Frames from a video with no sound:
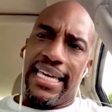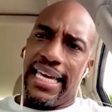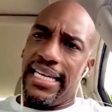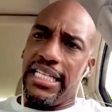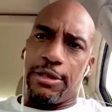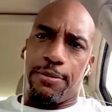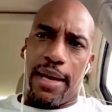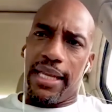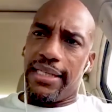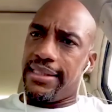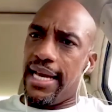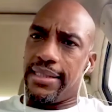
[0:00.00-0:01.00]
any
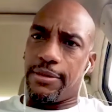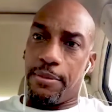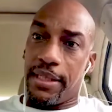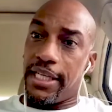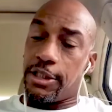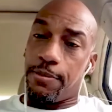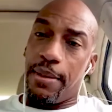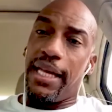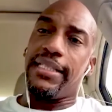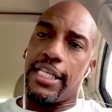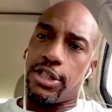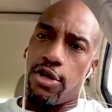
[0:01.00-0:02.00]
spelling tests because
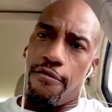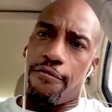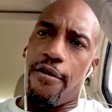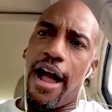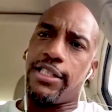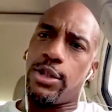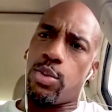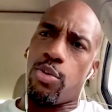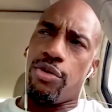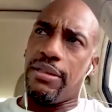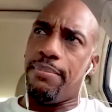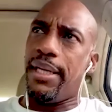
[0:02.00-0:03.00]
spelling tests on Fridays were
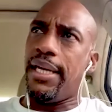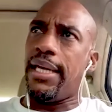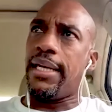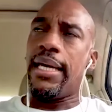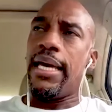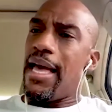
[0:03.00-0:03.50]
really big.